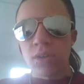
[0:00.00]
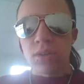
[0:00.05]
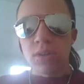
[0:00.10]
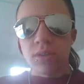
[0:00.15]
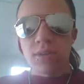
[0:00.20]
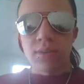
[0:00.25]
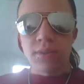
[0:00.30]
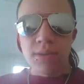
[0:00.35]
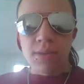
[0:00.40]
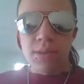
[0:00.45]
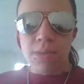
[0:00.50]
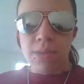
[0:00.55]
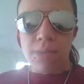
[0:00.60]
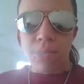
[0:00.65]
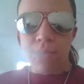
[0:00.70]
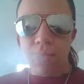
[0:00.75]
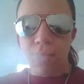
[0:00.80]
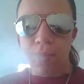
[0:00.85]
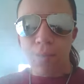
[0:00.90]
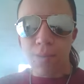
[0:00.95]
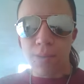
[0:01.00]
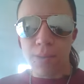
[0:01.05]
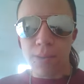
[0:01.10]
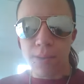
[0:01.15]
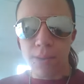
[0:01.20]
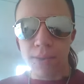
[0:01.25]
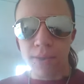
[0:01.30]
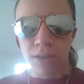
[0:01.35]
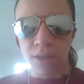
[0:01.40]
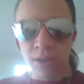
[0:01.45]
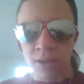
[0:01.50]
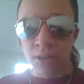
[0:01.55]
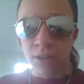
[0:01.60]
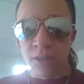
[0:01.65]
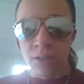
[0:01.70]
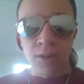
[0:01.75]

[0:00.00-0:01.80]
No one is speaking in this clip.